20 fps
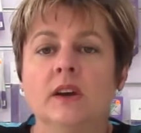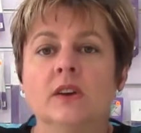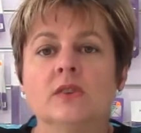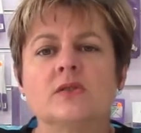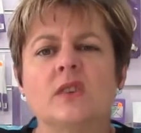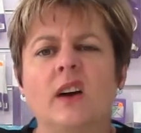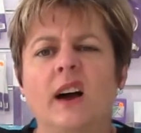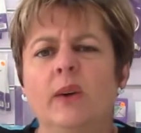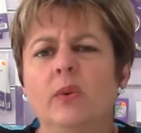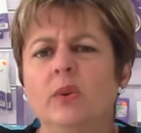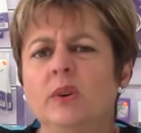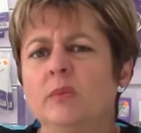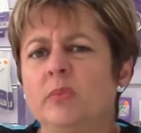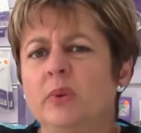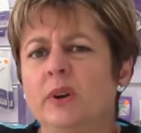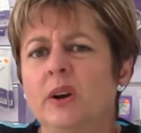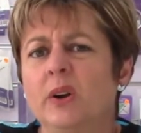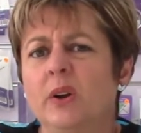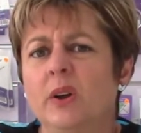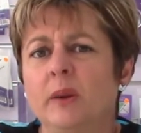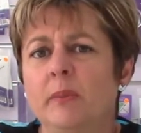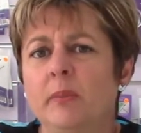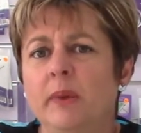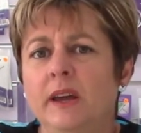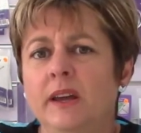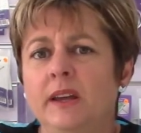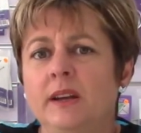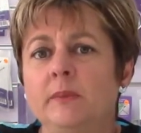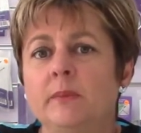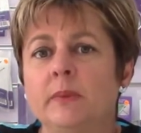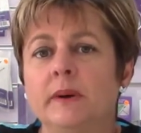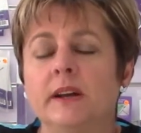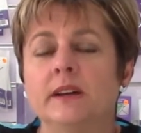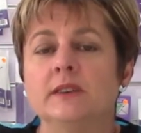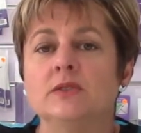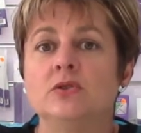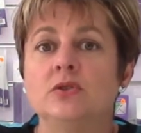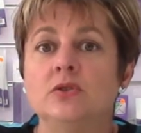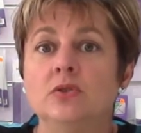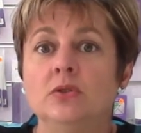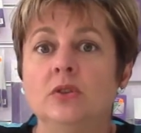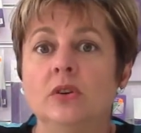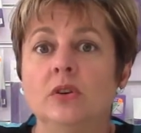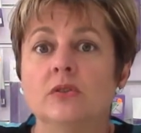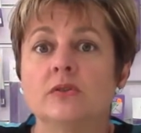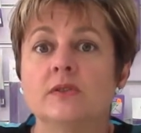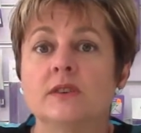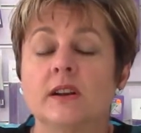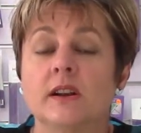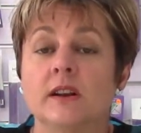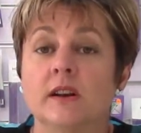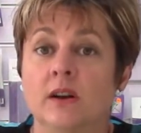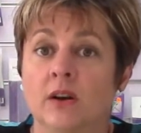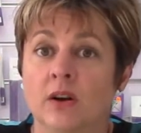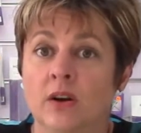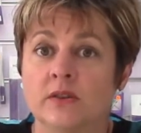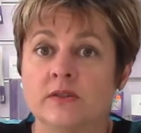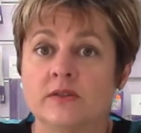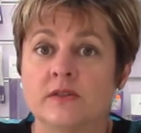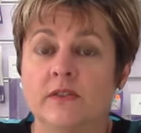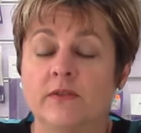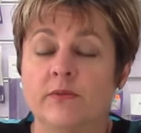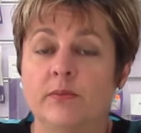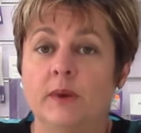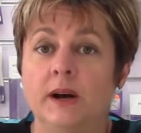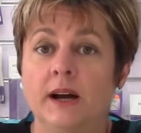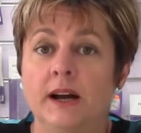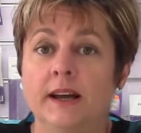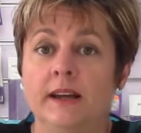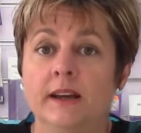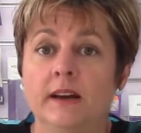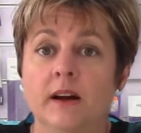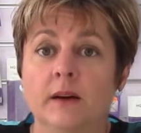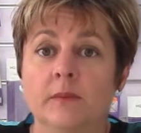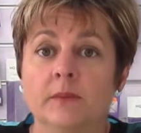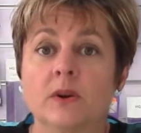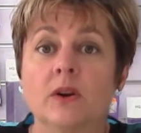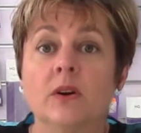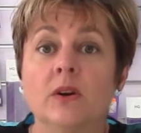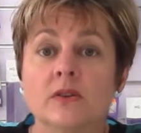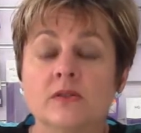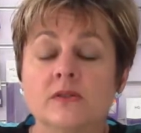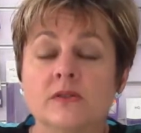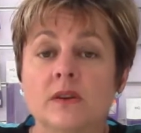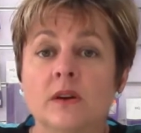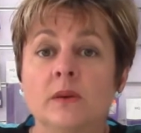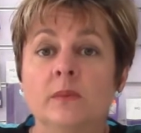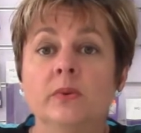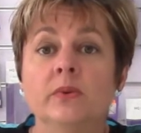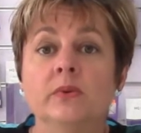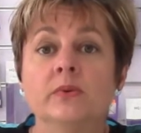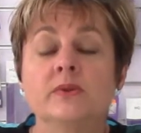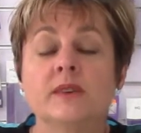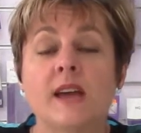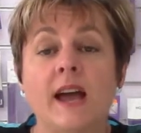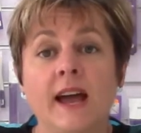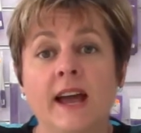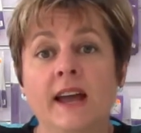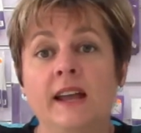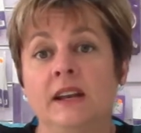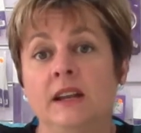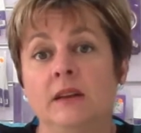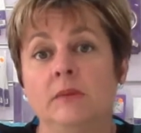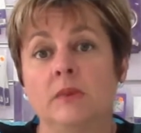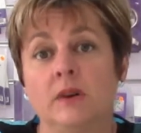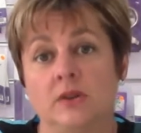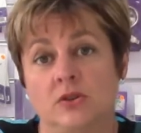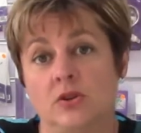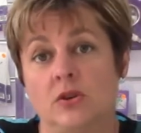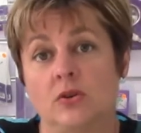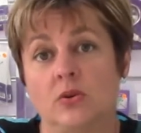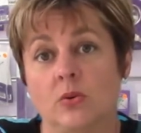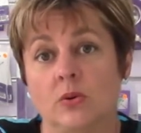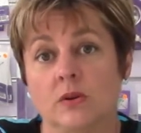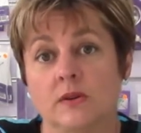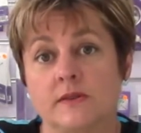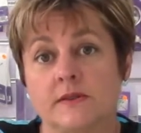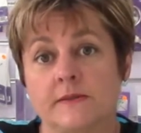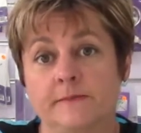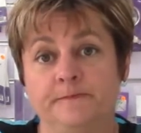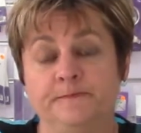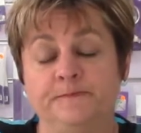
So I wouldn't put it on a bed, but I do use it in lots of my class samples and in my show quilts.